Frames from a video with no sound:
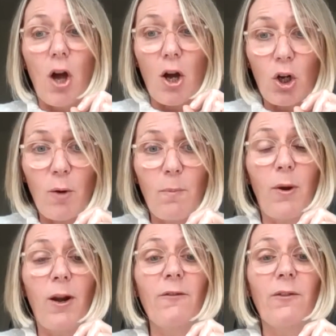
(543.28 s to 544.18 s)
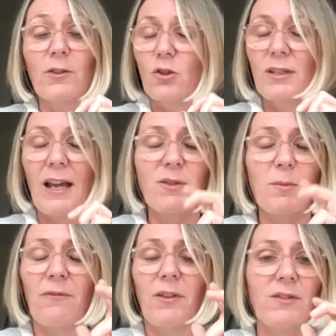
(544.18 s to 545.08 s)
a couple of, it doesn't have to
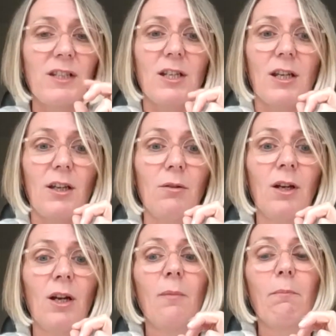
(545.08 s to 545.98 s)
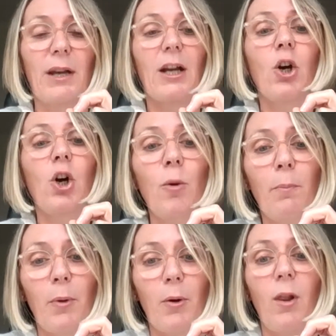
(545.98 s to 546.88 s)
be 52, but a
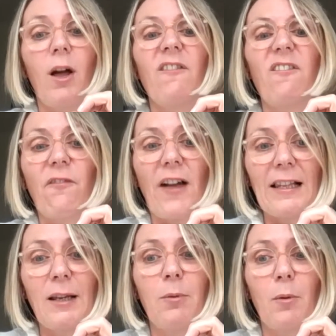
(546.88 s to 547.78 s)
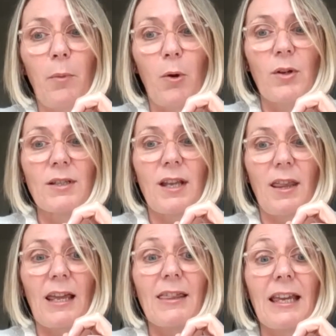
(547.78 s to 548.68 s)
couple of valuable points that
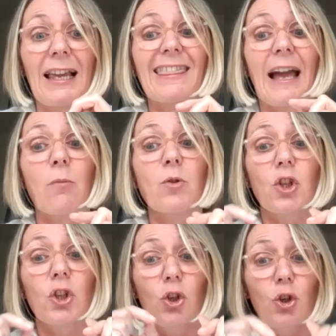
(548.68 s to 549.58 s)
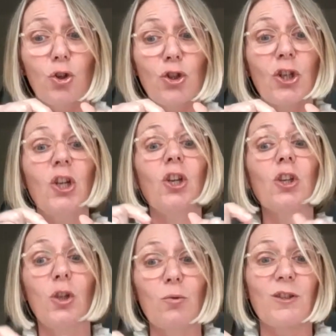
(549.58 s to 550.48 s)
they think, that was a good
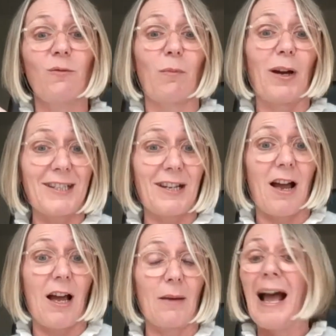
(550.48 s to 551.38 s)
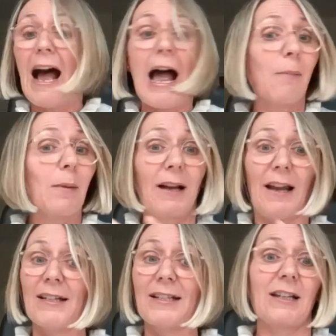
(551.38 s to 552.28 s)
use of my time. I'm
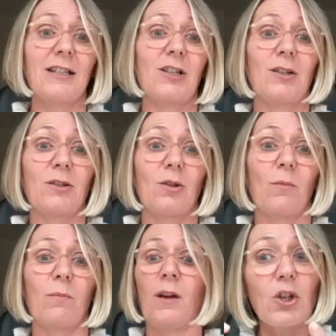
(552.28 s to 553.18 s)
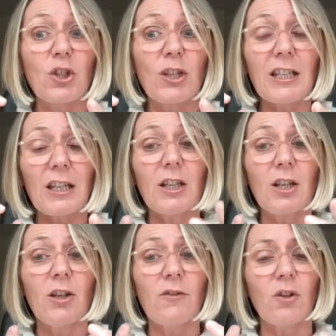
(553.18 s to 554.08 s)
glad I turned up. Because, you
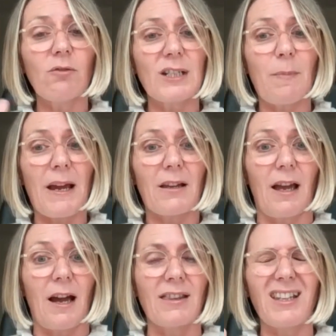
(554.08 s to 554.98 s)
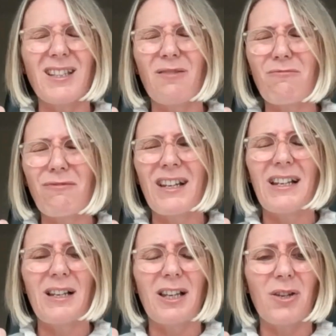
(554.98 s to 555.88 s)
know, you've got to respect that. These are
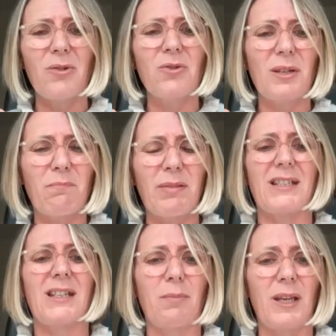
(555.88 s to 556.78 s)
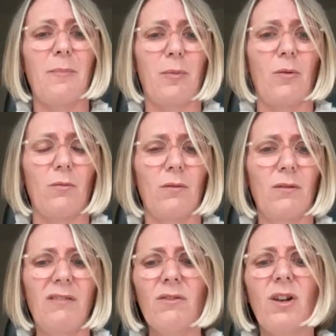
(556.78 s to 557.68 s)
really hugely busy people.
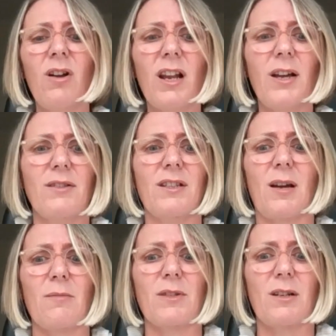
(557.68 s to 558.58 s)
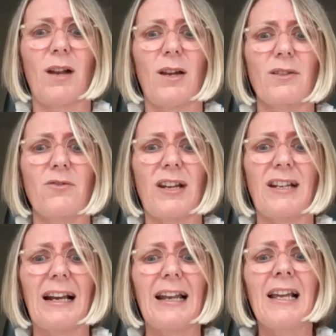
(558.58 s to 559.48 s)
I haven't got loads of time to do loads of
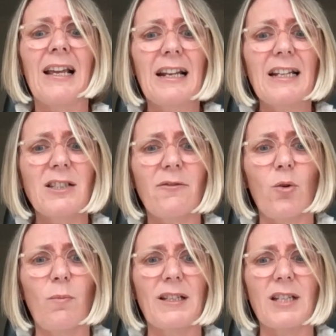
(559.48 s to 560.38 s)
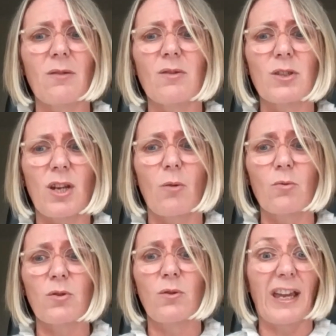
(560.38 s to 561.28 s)
training. Well, least of all being
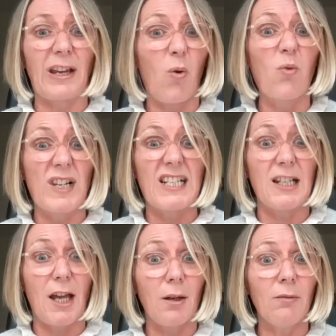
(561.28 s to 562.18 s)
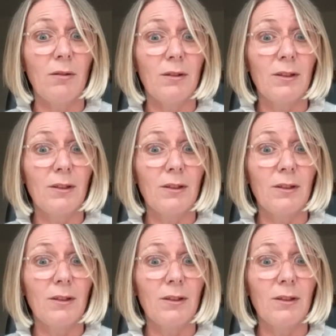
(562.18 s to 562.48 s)
told stuff they already know.